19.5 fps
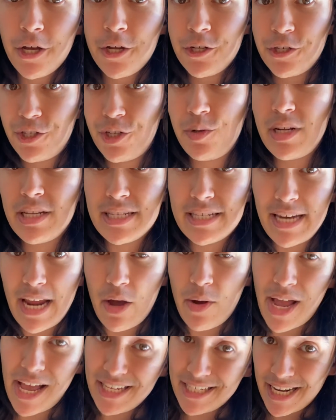Judice now
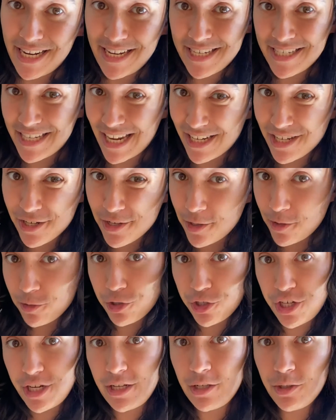has a sentinel
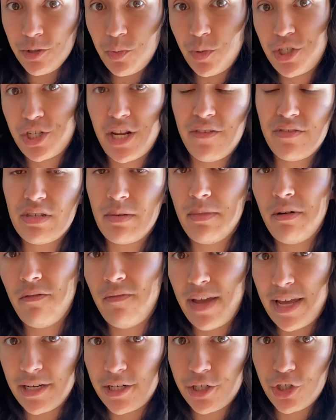shield, which gives him
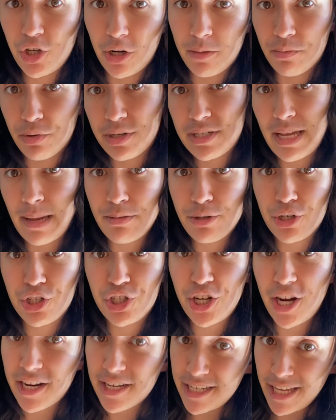advantage on perception
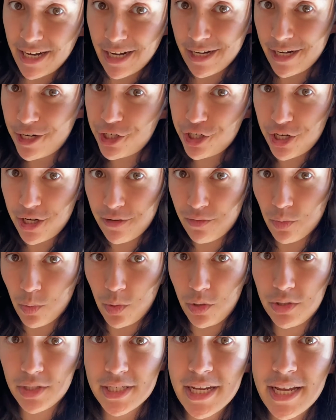checks and initiative
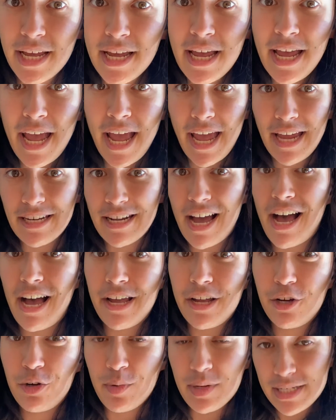rolls, and
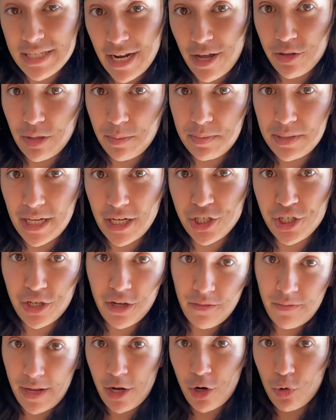Io is now in the possession
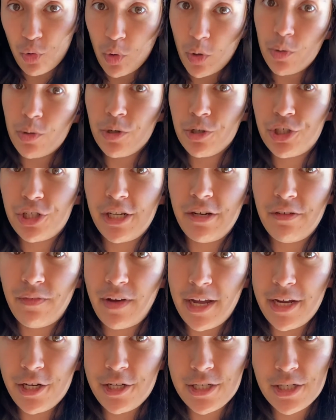of a chronergy
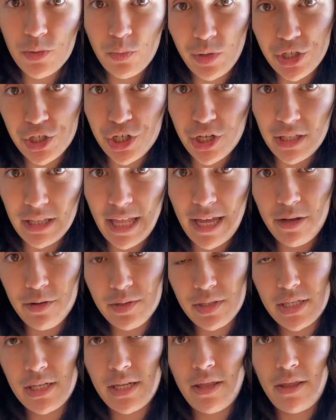device, which
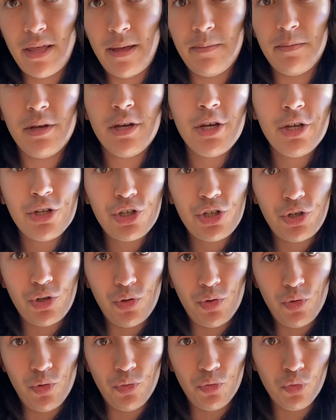allows them
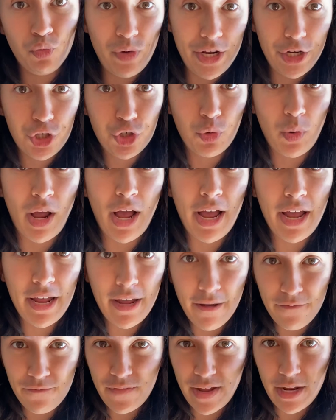to retry
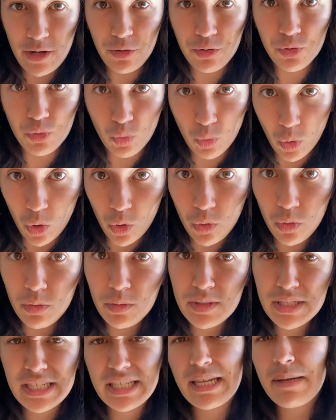a failed roll,
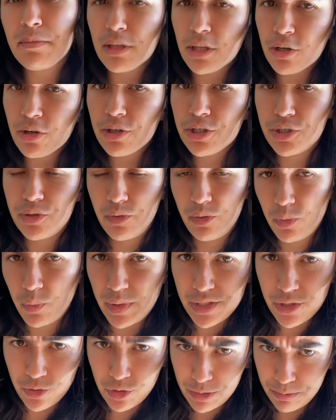similar to a
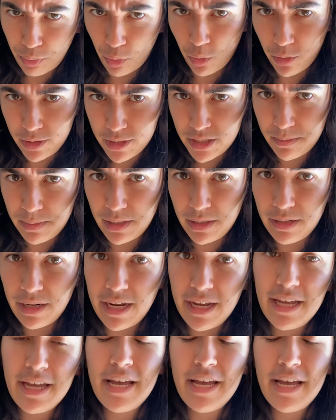wizard's portent ability,